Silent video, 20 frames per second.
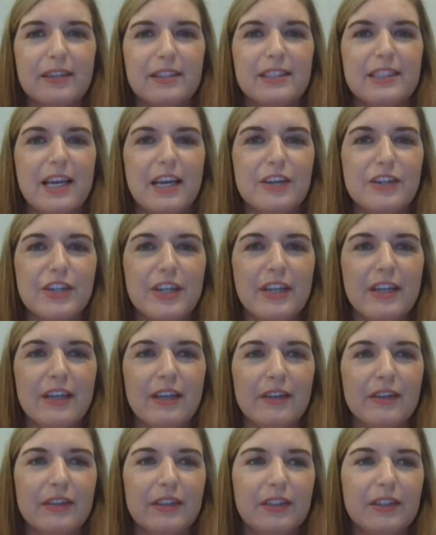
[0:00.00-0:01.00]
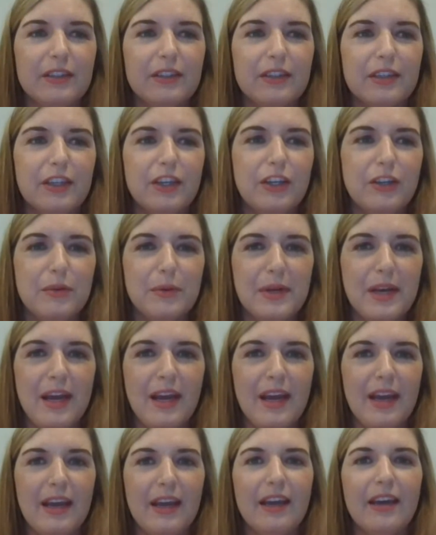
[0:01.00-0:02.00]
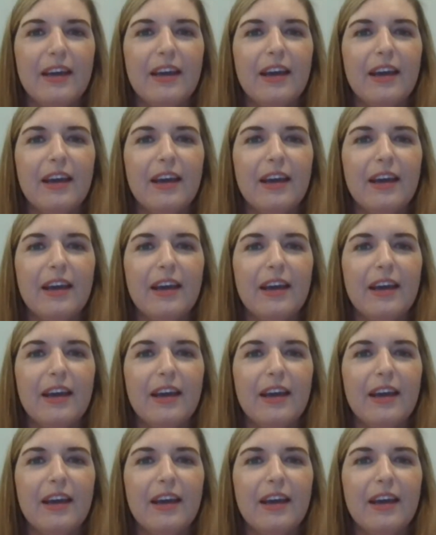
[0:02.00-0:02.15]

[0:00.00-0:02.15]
session, a little Q and A